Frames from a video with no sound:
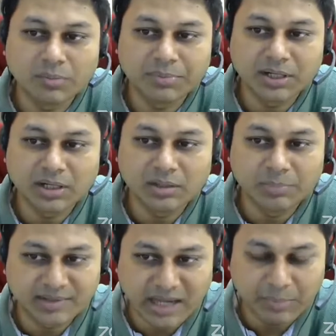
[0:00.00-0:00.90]
the optical
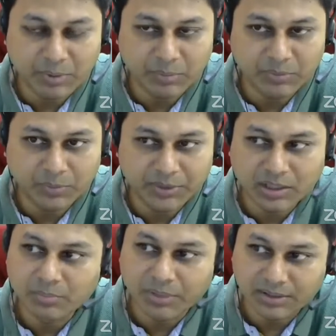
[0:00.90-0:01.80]
shape of the
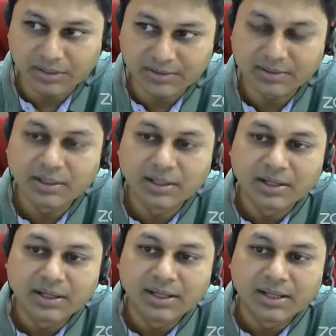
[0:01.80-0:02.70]
optical pulse,
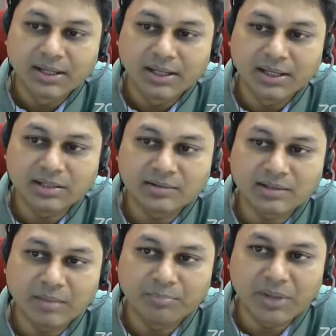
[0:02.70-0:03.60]
it
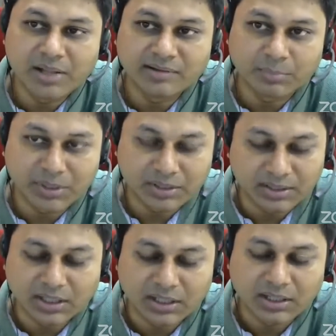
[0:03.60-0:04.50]
is a bell-shaped
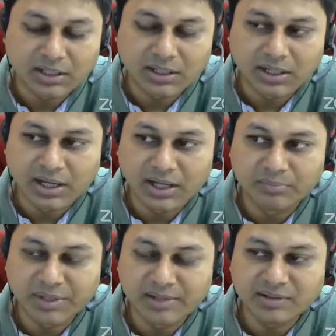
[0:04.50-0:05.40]
thing.
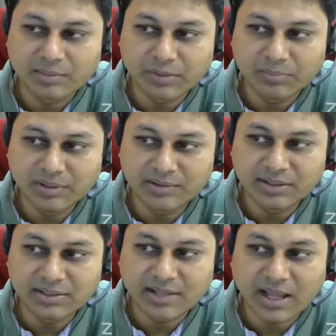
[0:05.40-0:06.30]
And bell-shaped means
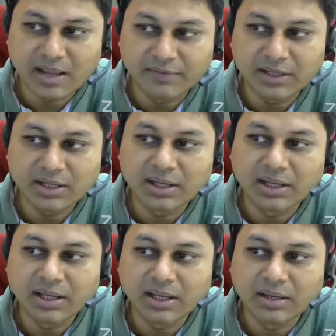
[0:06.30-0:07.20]
it is having
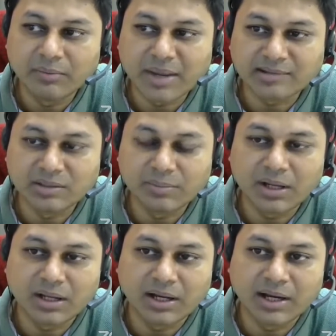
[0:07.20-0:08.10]
a
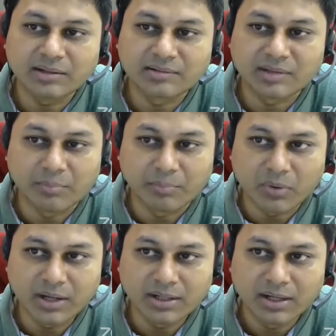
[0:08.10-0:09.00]
maxima at some
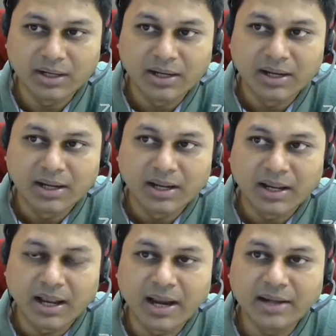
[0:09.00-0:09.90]
point,
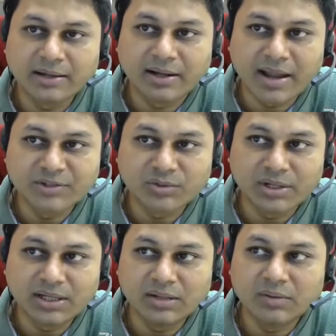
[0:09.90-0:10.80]
and
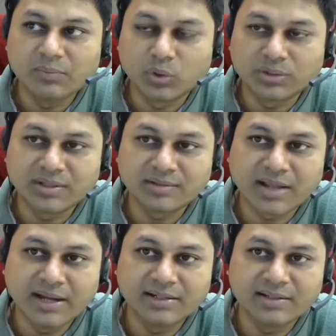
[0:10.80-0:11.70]
gradually both the
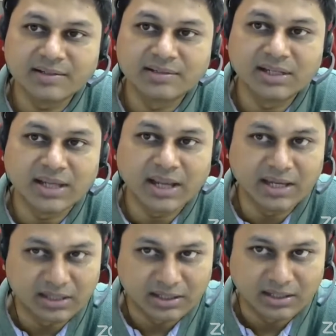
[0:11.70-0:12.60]
side it is
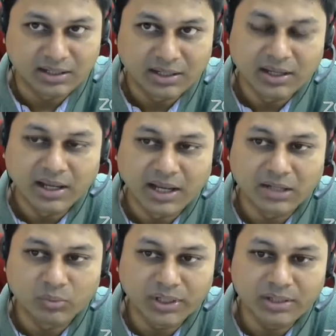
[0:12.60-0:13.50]
decaying.
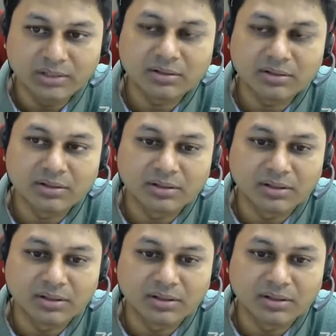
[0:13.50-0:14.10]
And when